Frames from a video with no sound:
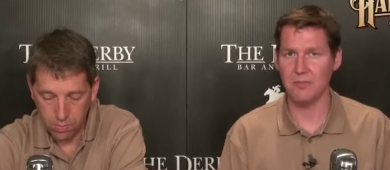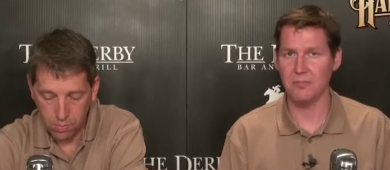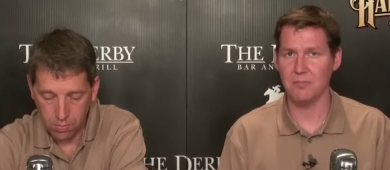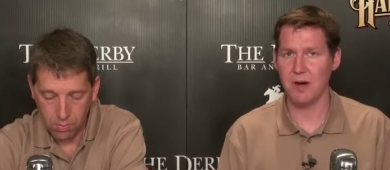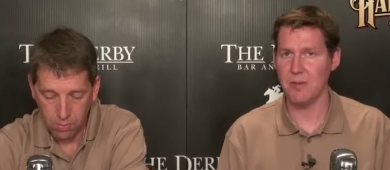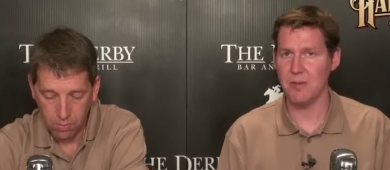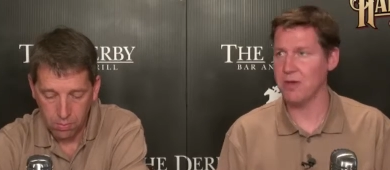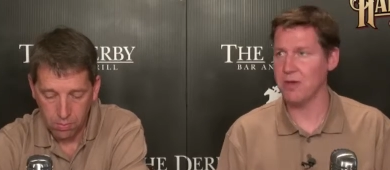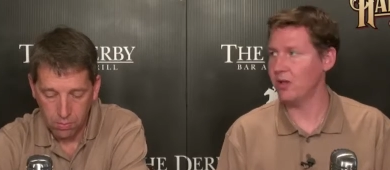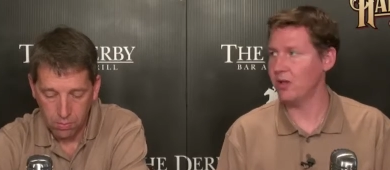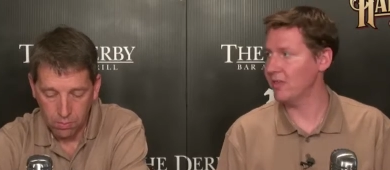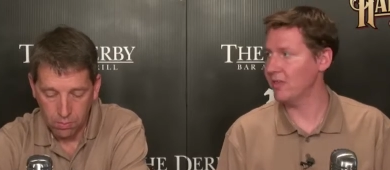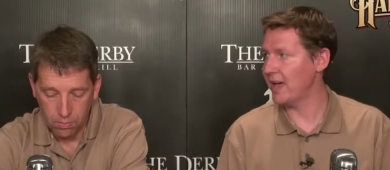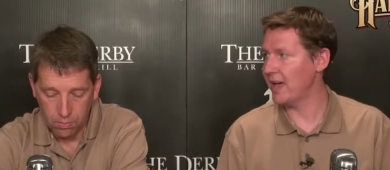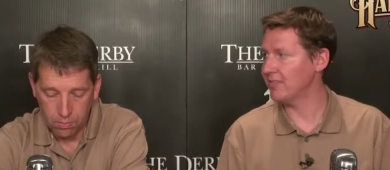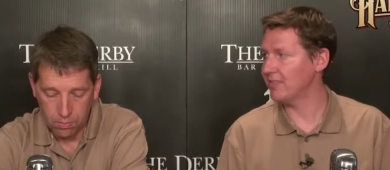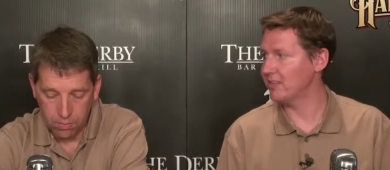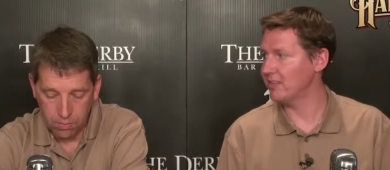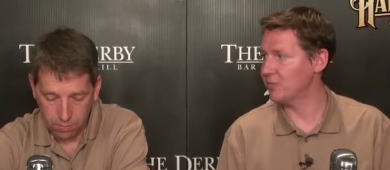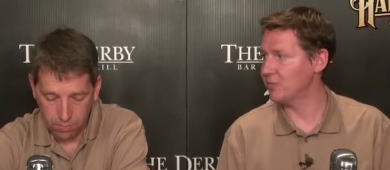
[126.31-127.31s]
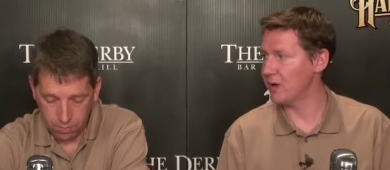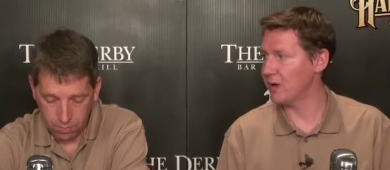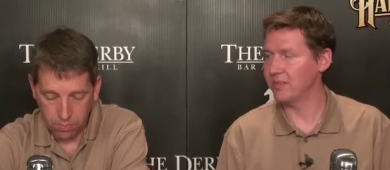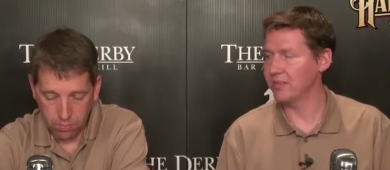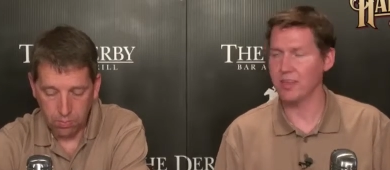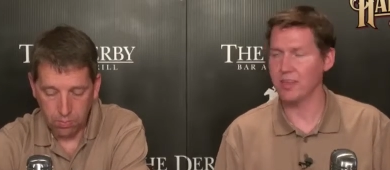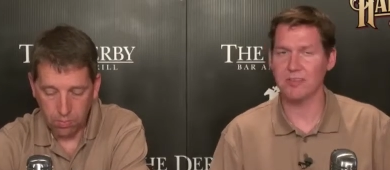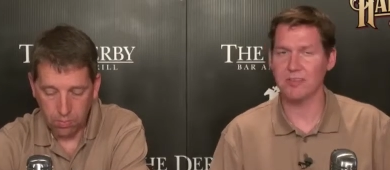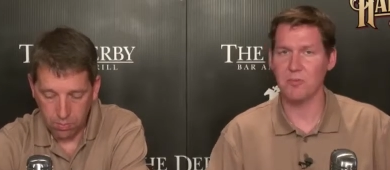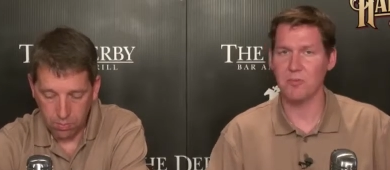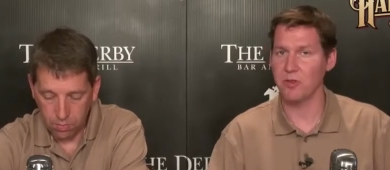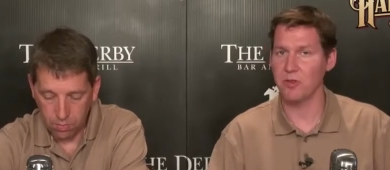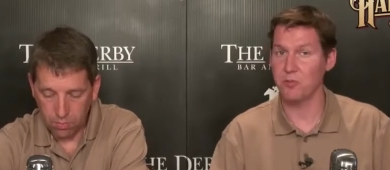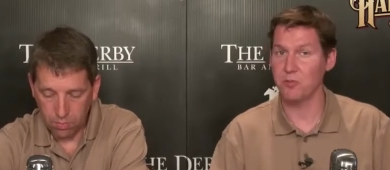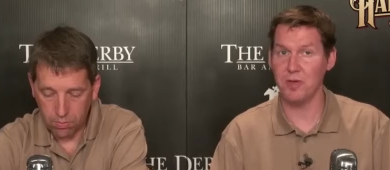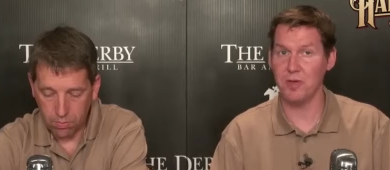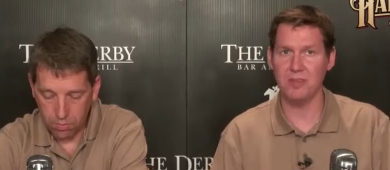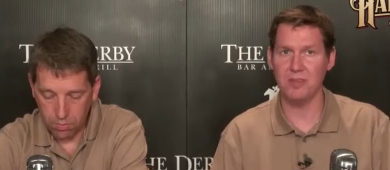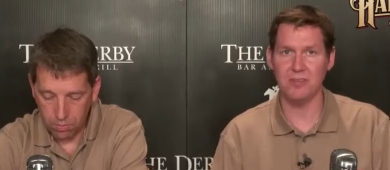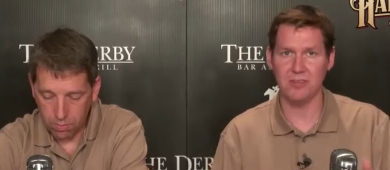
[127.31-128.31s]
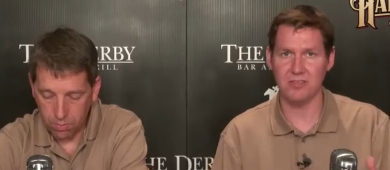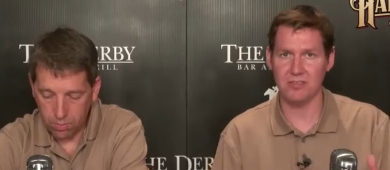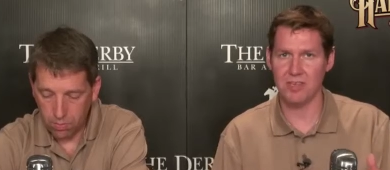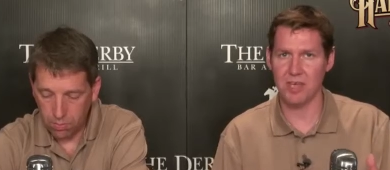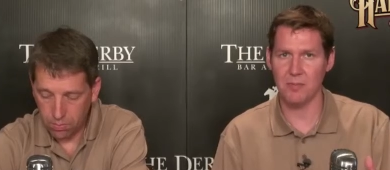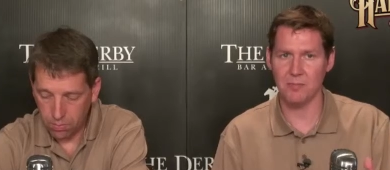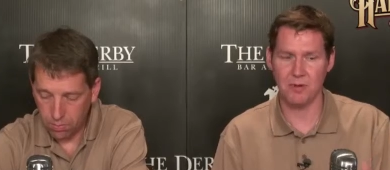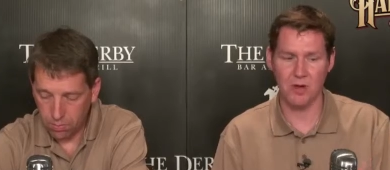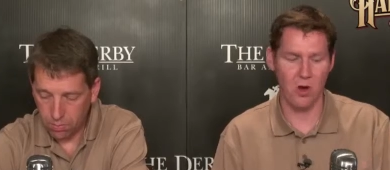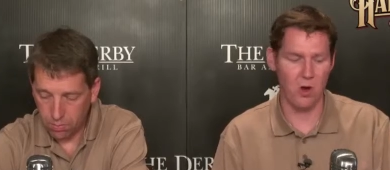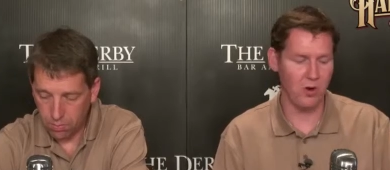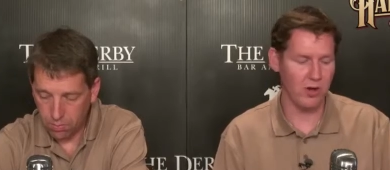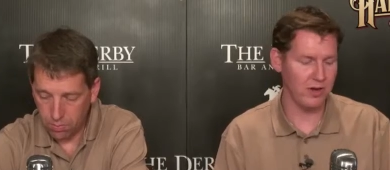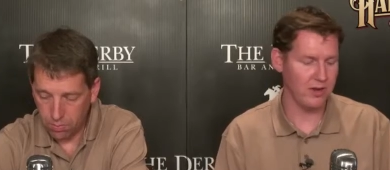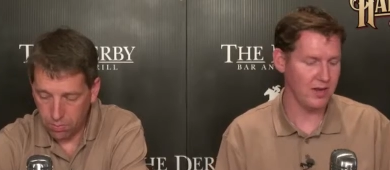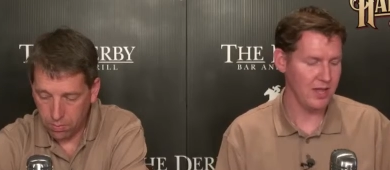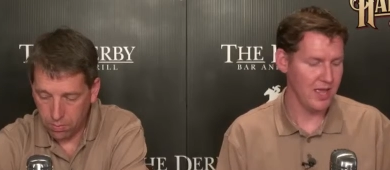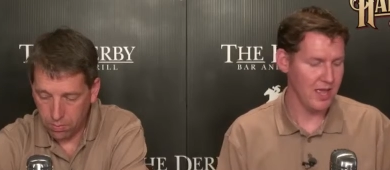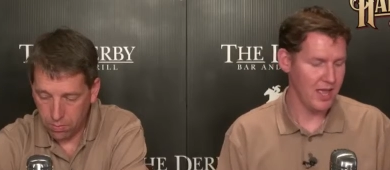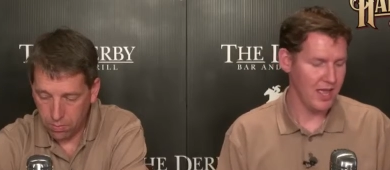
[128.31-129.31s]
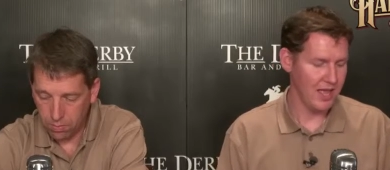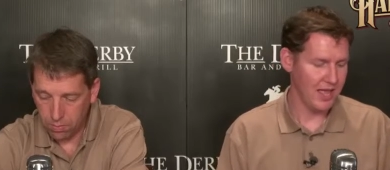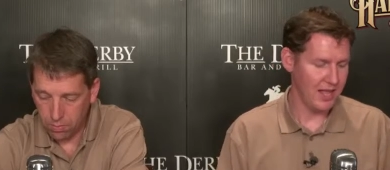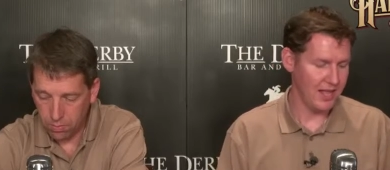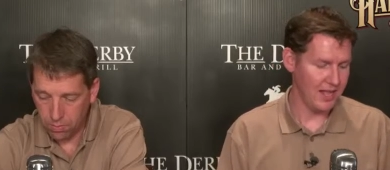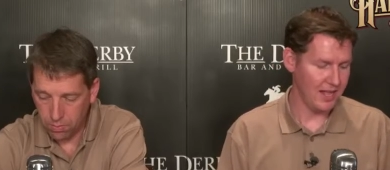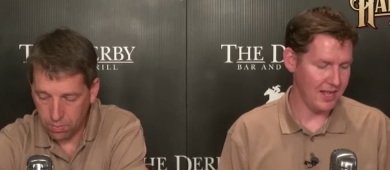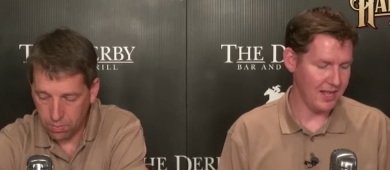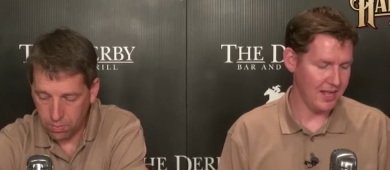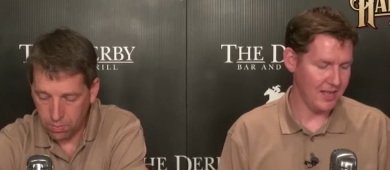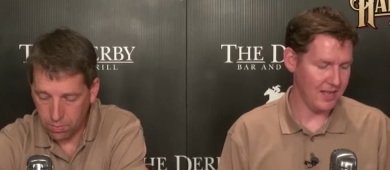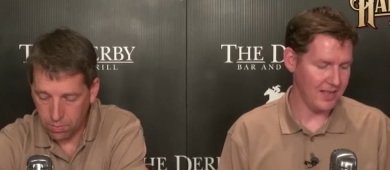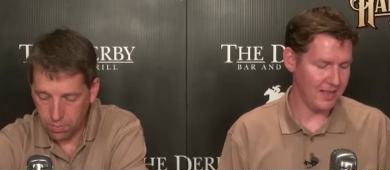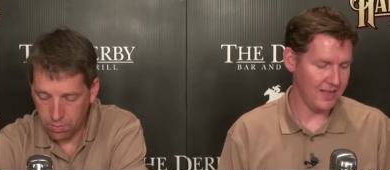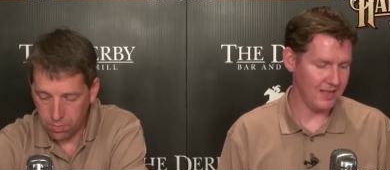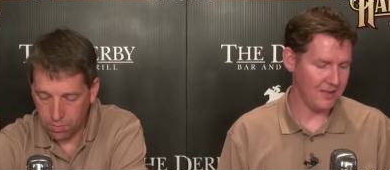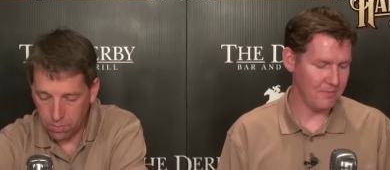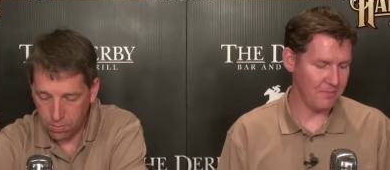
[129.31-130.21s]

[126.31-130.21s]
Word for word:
Speaker 1: My Bell Lasting Spice last time, where the speed just kept going. Uh,